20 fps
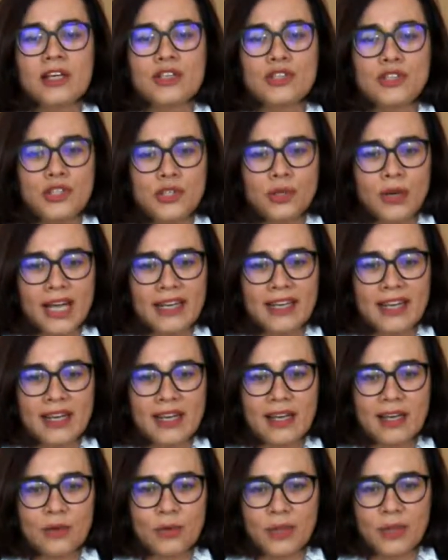
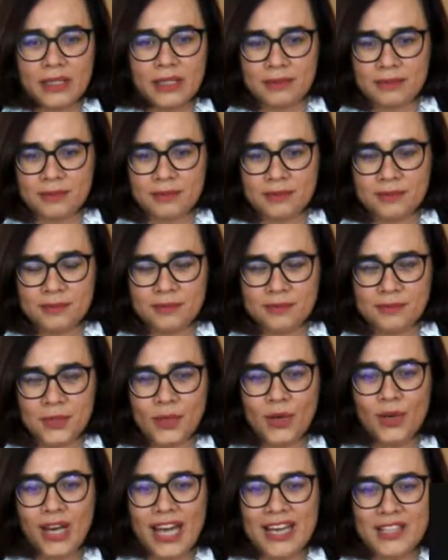Joanna Quinn. Hola,